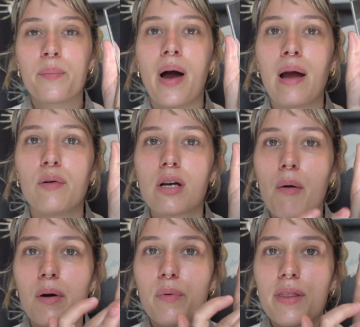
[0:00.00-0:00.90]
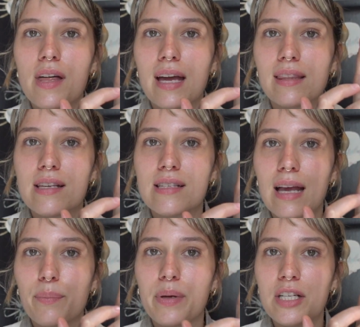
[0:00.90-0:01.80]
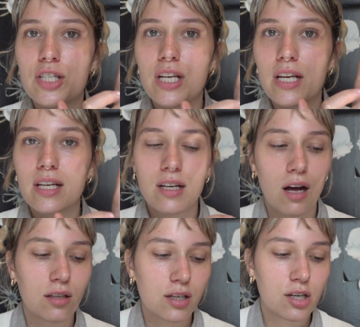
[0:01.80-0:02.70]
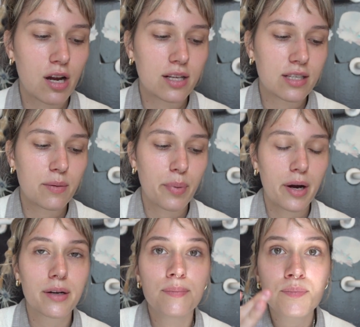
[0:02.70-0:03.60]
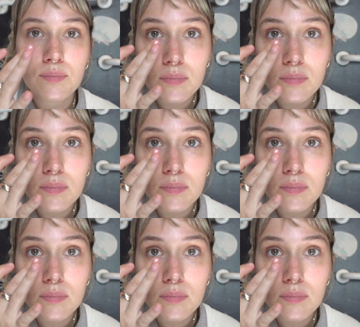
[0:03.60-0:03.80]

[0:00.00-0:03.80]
But I will go in with like this like peachy color correcting part.